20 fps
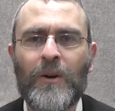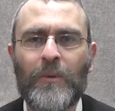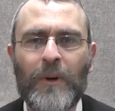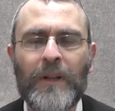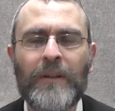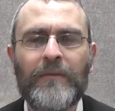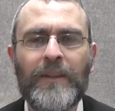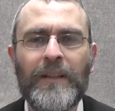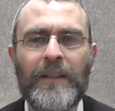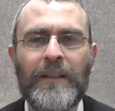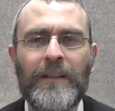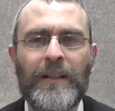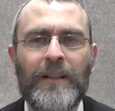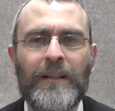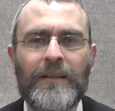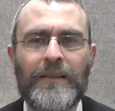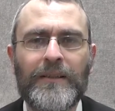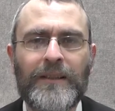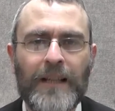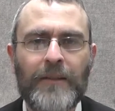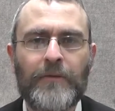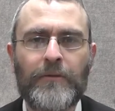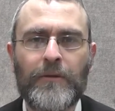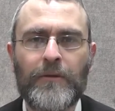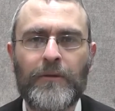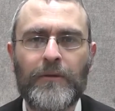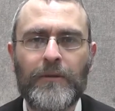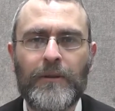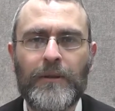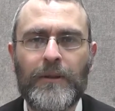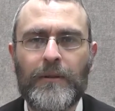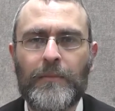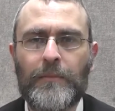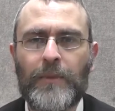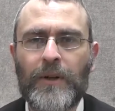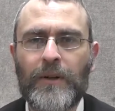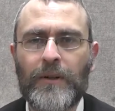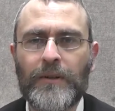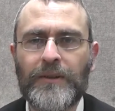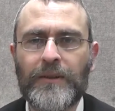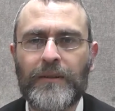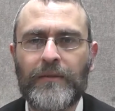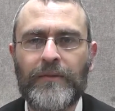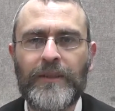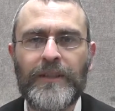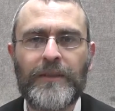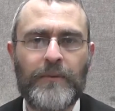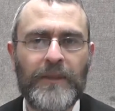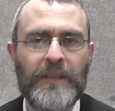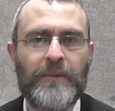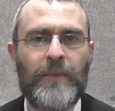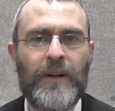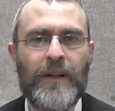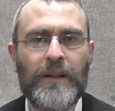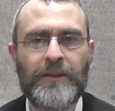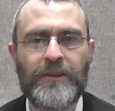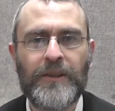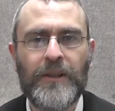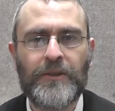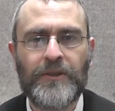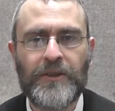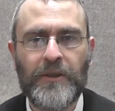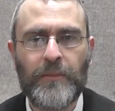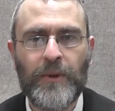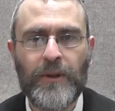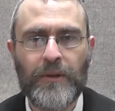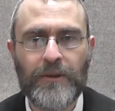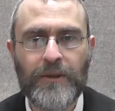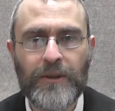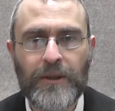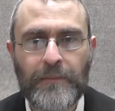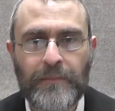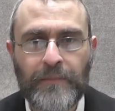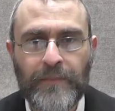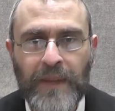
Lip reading: One of the central parts of this week's Parashat, Shemot,